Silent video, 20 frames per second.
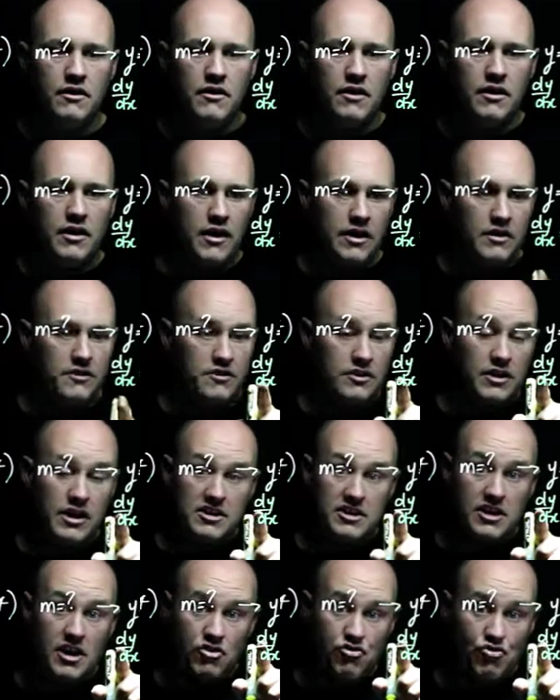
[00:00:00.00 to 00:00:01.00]
And so
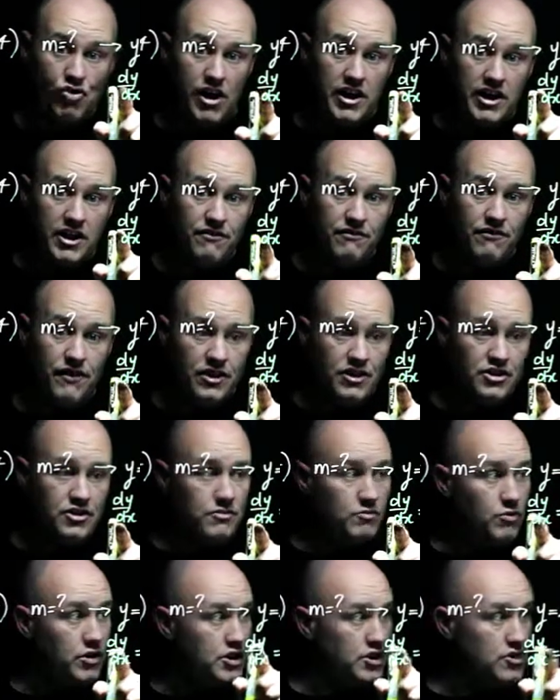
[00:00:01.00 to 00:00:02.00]
that's our gradient function.
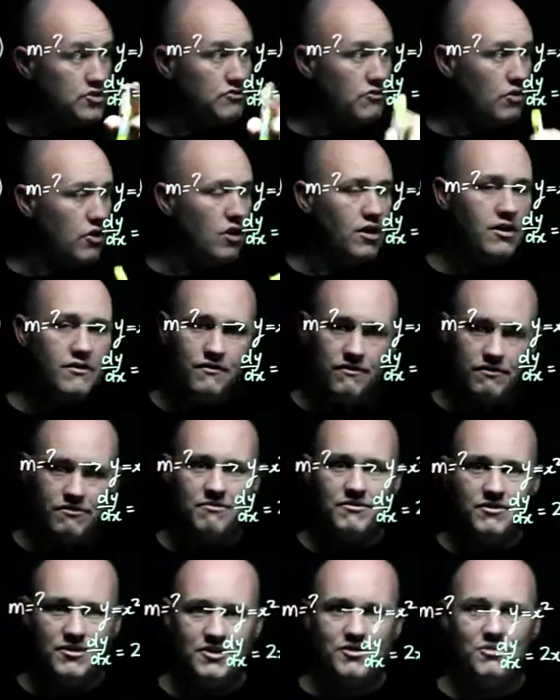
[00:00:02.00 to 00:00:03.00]
When you derive,
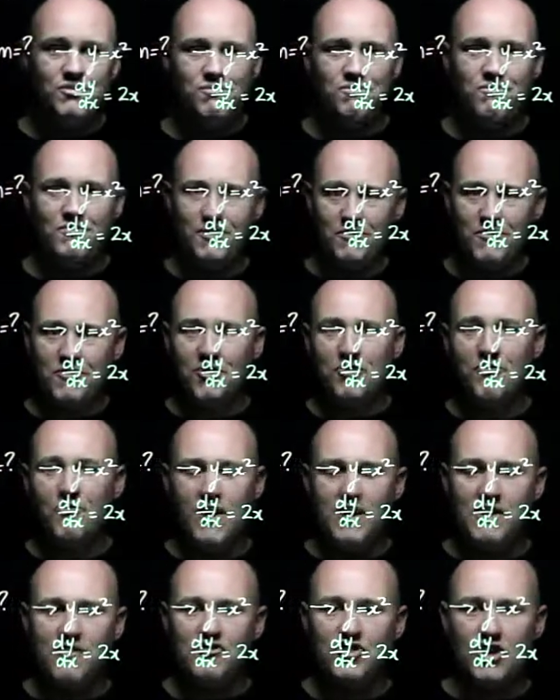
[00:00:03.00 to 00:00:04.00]
you've got a
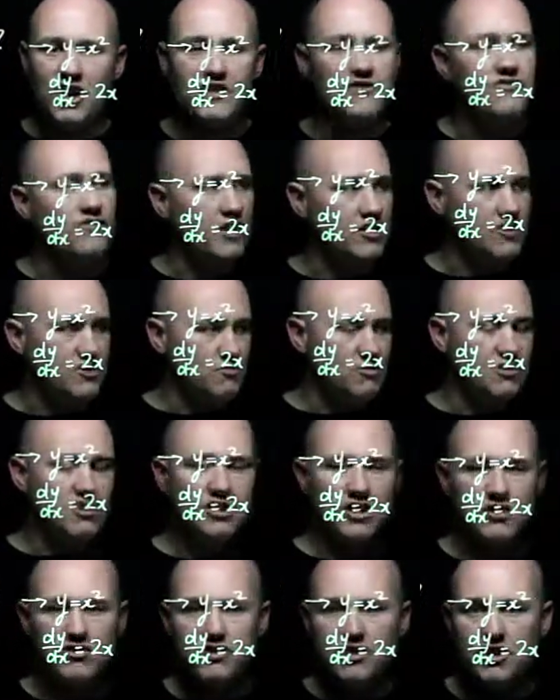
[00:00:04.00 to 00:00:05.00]
rate of change function which
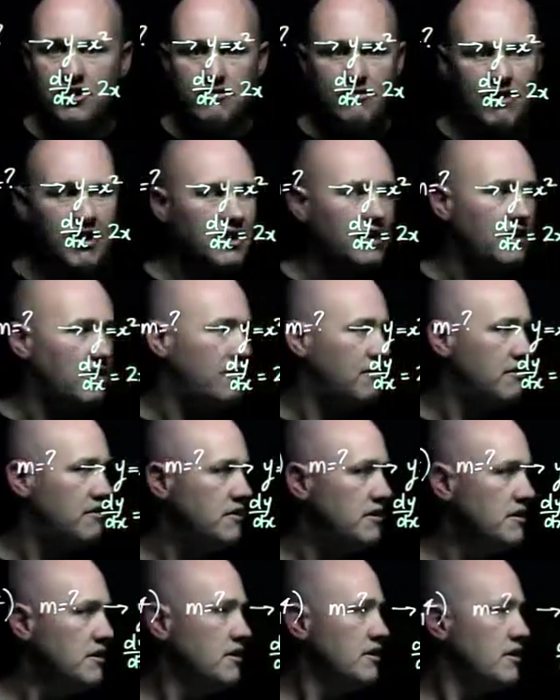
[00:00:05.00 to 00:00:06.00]
tells you your gradient.
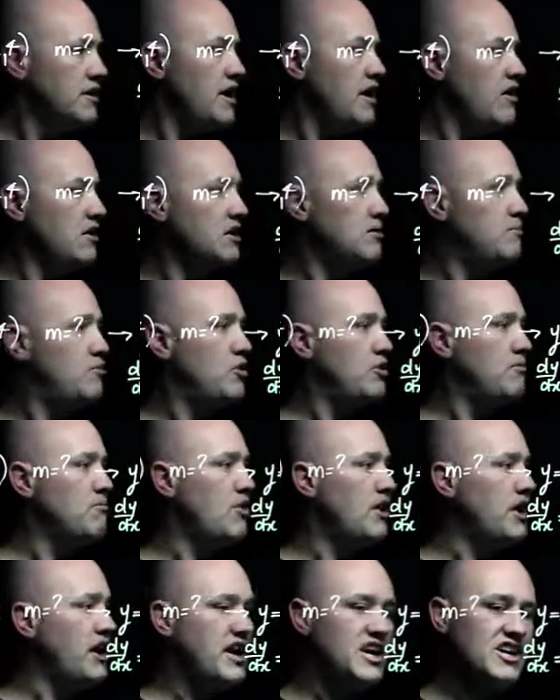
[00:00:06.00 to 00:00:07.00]
Now I'm going to put in
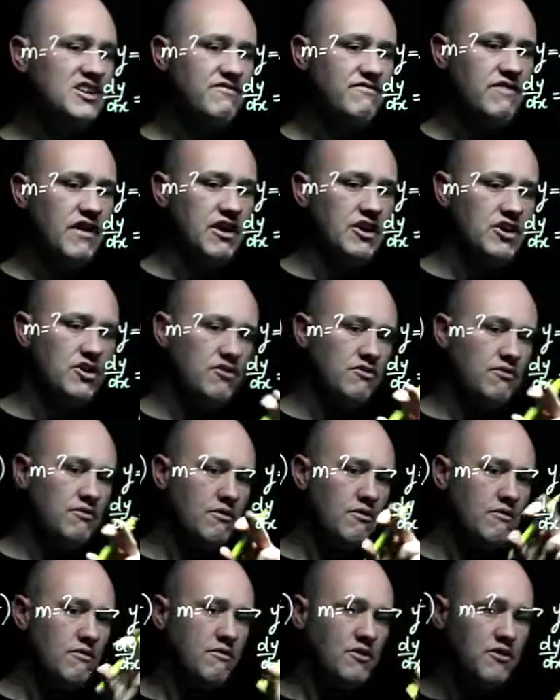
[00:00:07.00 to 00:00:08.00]
my x
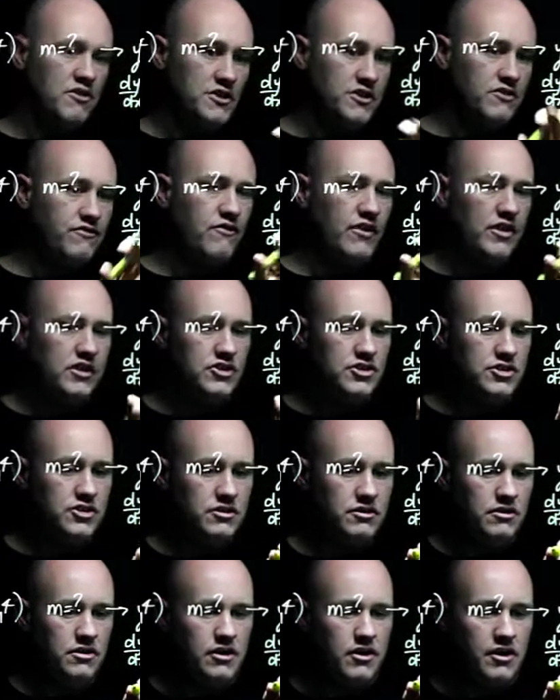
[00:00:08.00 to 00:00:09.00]
value for this
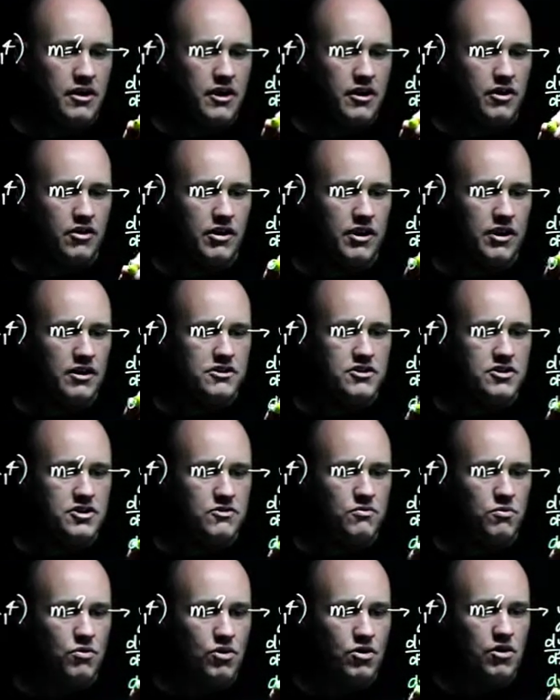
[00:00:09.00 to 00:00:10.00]
function, and I'll get dy
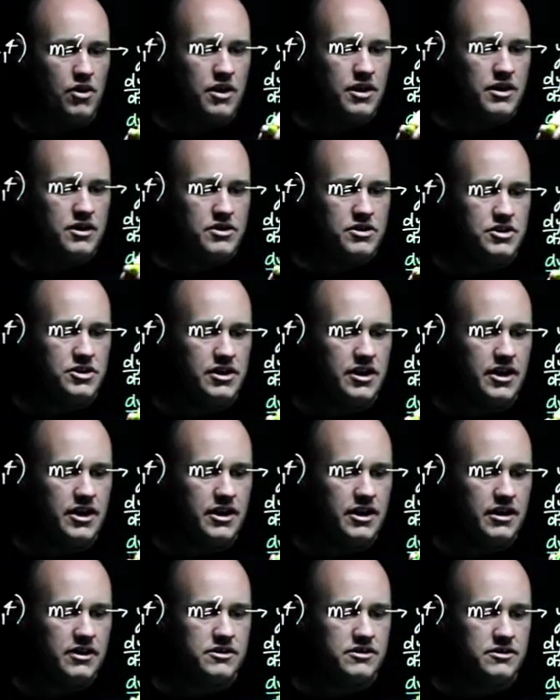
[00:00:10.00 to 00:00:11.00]

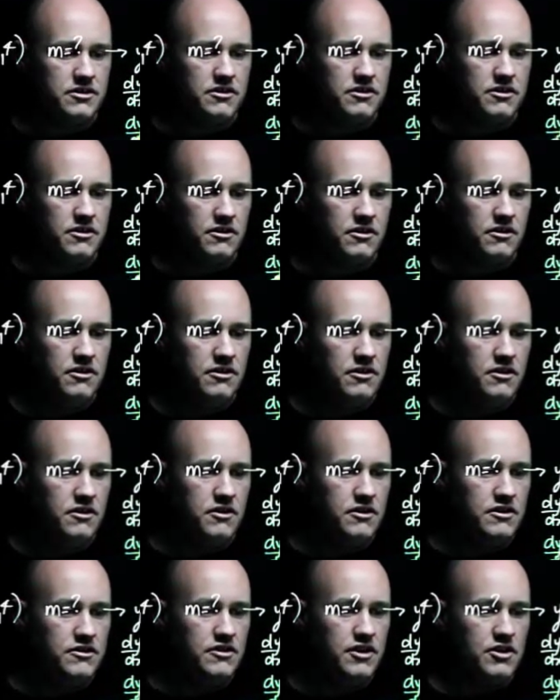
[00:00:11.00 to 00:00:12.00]
dx
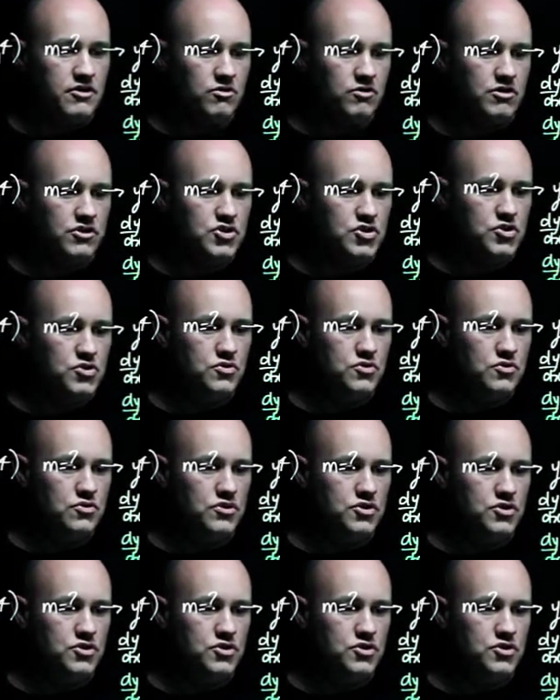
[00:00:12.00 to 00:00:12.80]
is equal to 2